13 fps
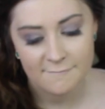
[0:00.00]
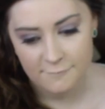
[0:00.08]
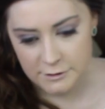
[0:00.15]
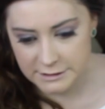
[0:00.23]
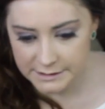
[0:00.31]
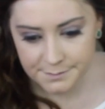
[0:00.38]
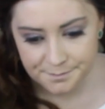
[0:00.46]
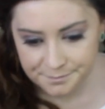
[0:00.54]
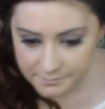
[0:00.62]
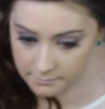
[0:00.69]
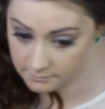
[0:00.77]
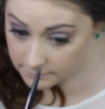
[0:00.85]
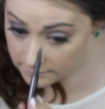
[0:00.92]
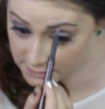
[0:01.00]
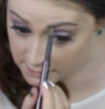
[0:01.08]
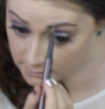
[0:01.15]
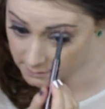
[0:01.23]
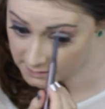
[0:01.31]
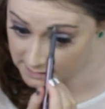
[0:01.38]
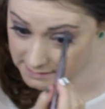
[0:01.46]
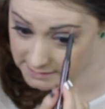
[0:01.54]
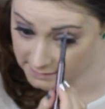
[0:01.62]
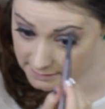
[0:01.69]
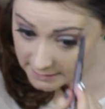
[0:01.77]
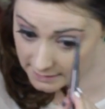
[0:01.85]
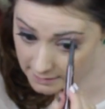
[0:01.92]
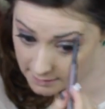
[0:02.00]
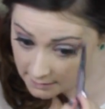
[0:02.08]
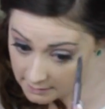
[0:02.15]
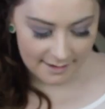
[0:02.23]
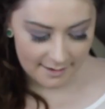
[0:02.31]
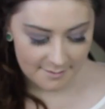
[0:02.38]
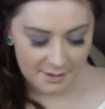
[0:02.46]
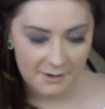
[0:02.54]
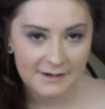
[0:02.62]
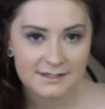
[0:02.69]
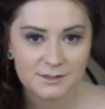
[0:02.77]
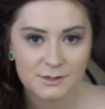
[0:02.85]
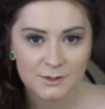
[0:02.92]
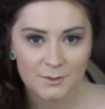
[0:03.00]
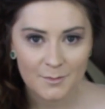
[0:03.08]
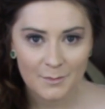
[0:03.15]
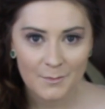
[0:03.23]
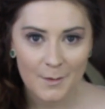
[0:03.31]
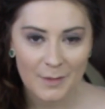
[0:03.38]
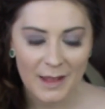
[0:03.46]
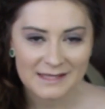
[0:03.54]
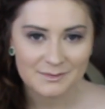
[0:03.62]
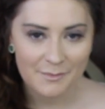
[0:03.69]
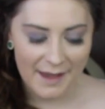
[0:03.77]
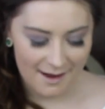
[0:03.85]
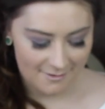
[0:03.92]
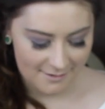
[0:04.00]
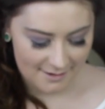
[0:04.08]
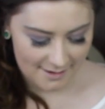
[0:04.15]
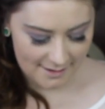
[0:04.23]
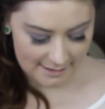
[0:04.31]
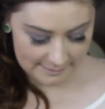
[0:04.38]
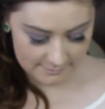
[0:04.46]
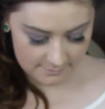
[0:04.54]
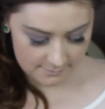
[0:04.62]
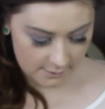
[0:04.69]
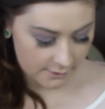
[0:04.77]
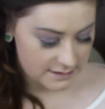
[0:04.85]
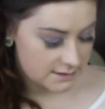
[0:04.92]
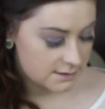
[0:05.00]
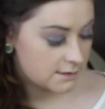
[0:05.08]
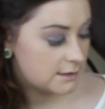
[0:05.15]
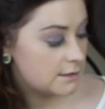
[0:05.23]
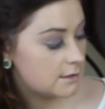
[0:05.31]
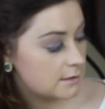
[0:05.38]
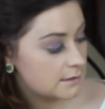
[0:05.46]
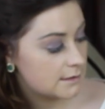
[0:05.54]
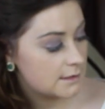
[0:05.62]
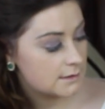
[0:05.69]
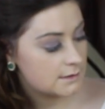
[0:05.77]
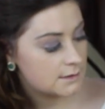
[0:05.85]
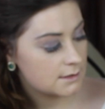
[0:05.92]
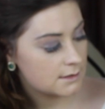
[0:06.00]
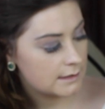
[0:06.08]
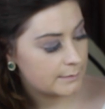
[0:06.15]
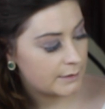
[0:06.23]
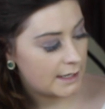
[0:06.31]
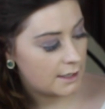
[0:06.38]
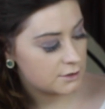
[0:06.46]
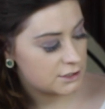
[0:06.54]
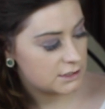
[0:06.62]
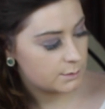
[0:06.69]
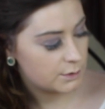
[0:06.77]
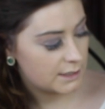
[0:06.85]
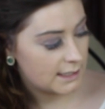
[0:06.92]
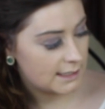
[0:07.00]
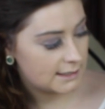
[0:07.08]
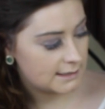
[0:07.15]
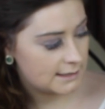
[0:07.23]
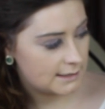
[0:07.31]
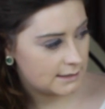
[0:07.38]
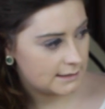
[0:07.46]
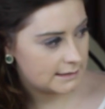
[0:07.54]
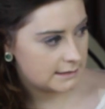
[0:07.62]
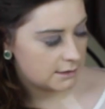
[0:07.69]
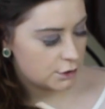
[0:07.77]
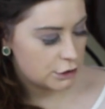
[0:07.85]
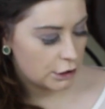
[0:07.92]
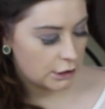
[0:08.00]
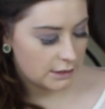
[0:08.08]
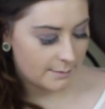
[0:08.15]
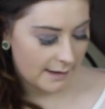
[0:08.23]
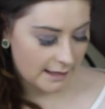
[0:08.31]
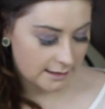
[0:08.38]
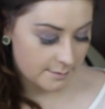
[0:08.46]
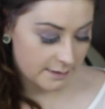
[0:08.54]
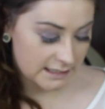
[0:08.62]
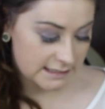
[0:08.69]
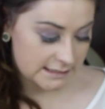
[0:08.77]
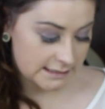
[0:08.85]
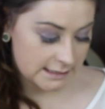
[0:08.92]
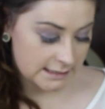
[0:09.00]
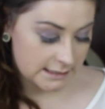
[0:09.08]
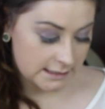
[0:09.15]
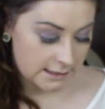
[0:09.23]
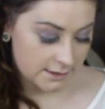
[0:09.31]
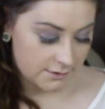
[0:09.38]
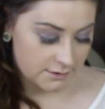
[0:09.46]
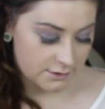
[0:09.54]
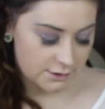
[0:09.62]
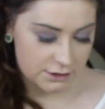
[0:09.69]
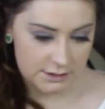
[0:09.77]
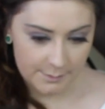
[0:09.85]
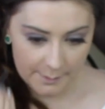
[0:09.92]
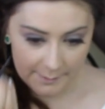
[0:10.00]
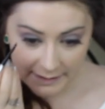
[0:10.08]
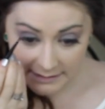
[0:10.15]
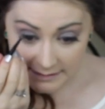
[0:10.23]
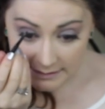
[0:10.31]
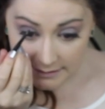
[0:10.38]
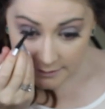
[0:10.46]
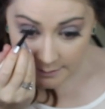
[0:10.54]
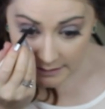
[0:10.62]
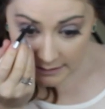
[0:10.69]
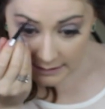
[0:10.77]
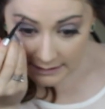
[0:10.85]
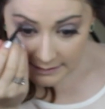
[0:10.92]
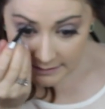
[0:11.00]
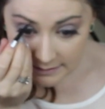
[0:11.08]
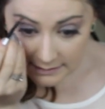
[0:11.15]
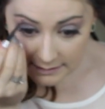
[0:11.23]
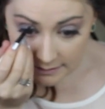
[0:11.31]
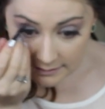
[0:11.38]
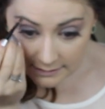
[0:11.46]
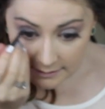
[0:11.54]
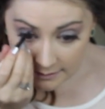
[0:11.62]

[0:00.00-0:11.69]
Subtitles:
foot. Just wanted to tell you that. Then I'm going to apply some powder. I'm going to use this brown shimmery colour in the chocolate palette because the shimmer makes it a little bit lighter